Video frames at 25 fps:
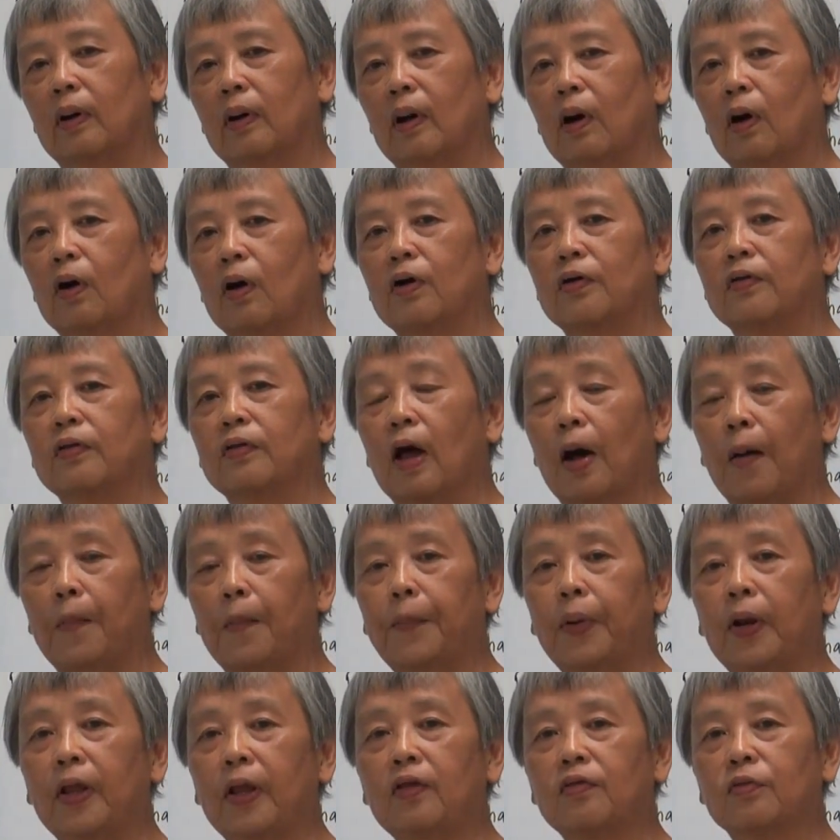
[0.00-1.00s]
or a
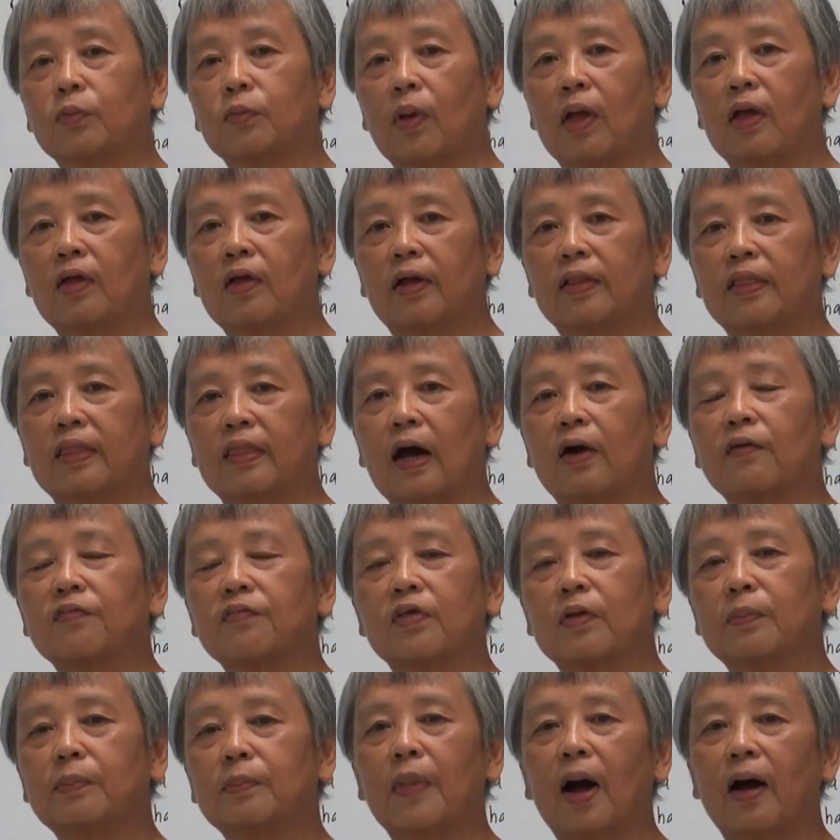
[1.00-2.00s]
place where
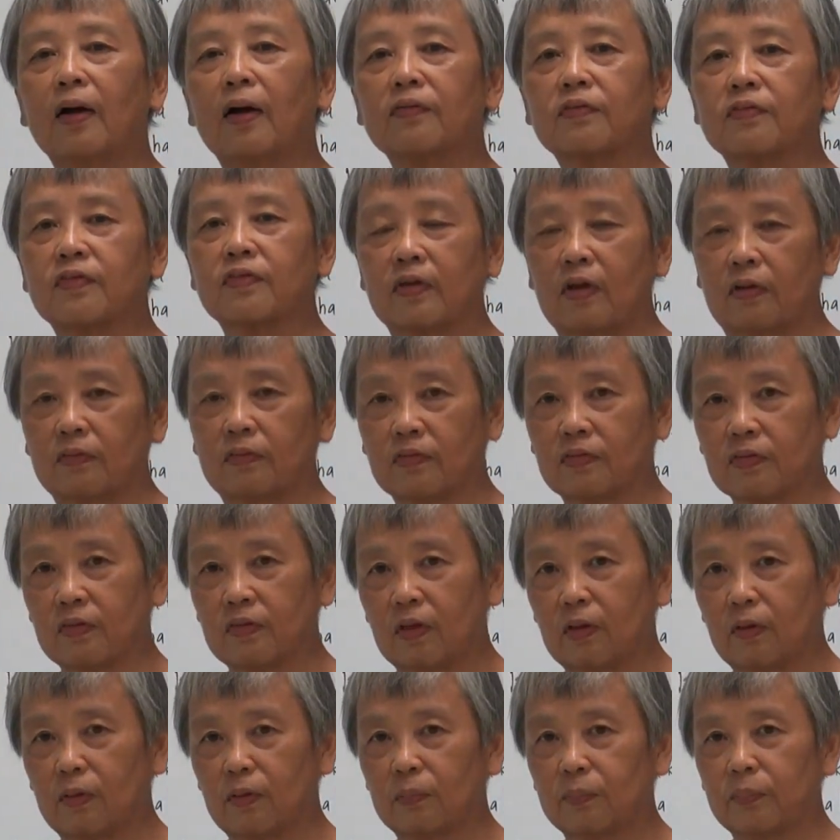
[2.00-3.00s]
1,000 monks can
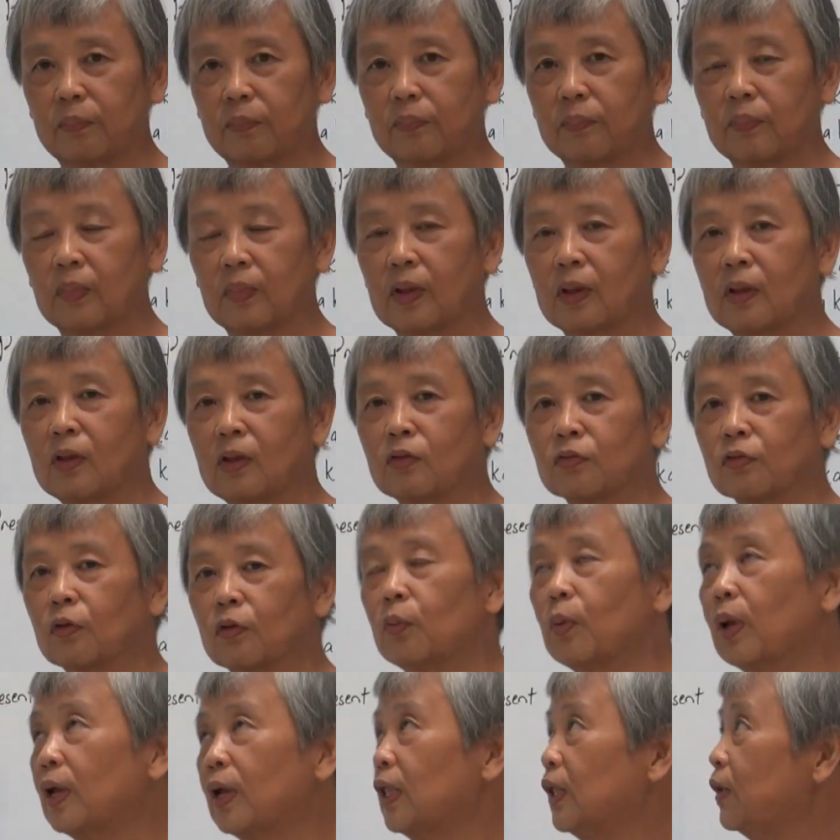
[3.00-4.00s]
stay. So
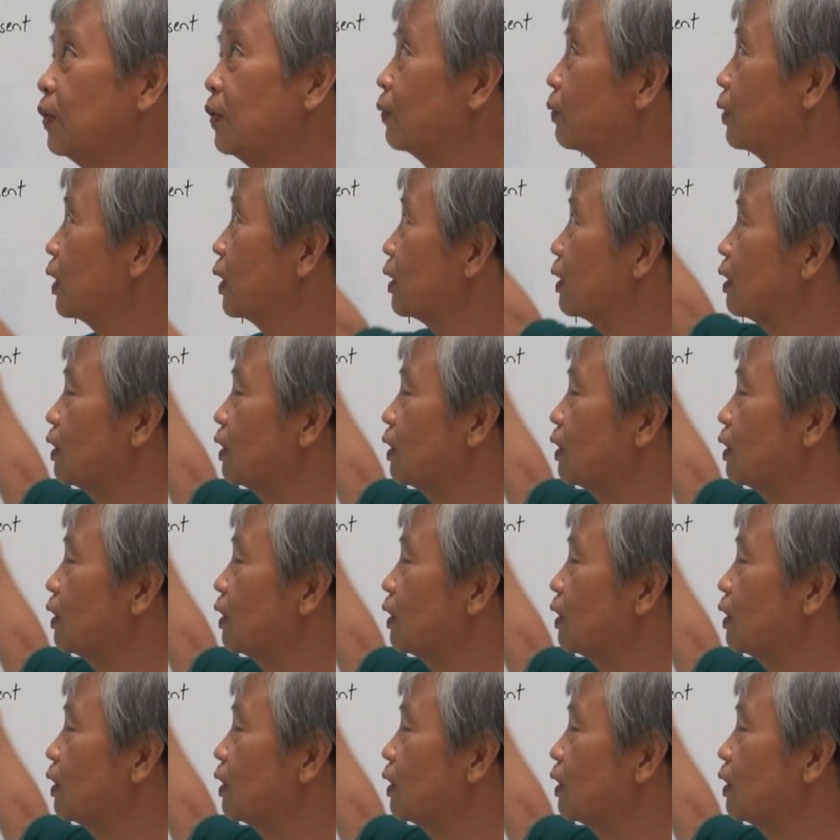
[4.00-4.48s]
when you read